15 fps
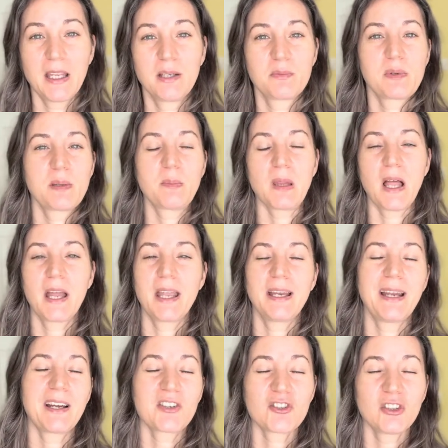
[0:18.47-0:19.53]
reapply. And
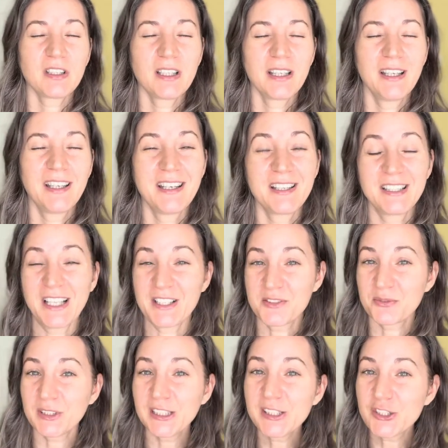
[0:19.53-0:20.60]
actually, it doesn't
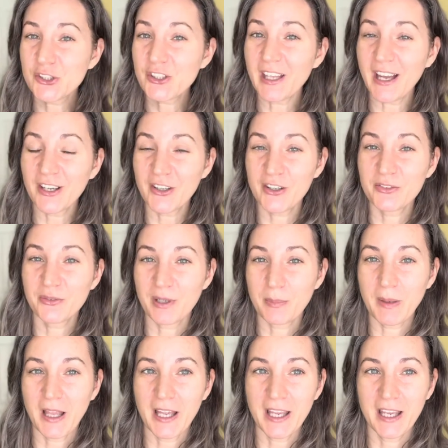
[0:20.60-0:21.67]
really do that good
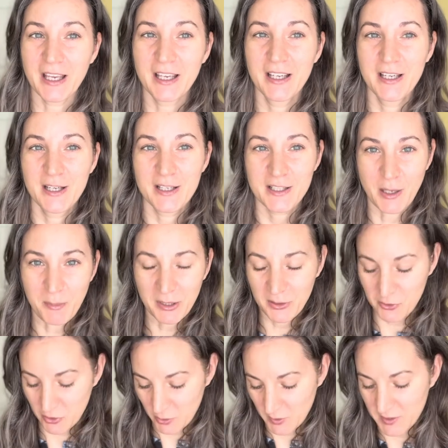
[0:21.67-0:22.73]
reapplying. So I'm gonna
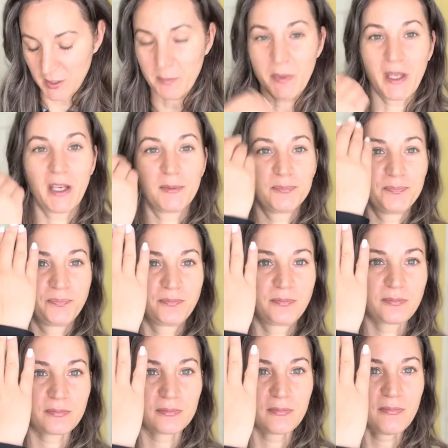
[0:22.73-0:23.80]
show you something.
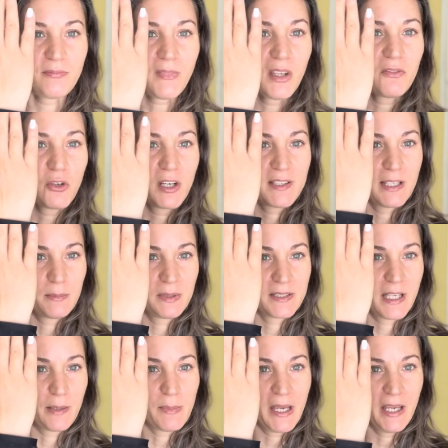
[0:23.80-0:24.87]
For example,
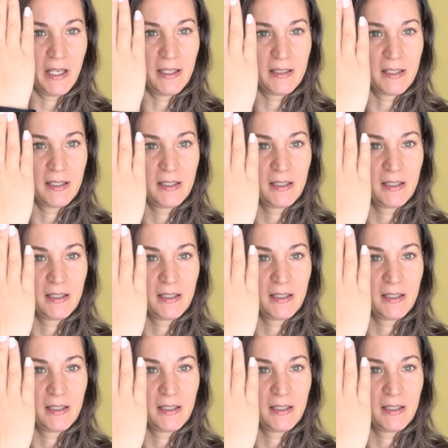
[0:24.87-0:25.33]
take my hand.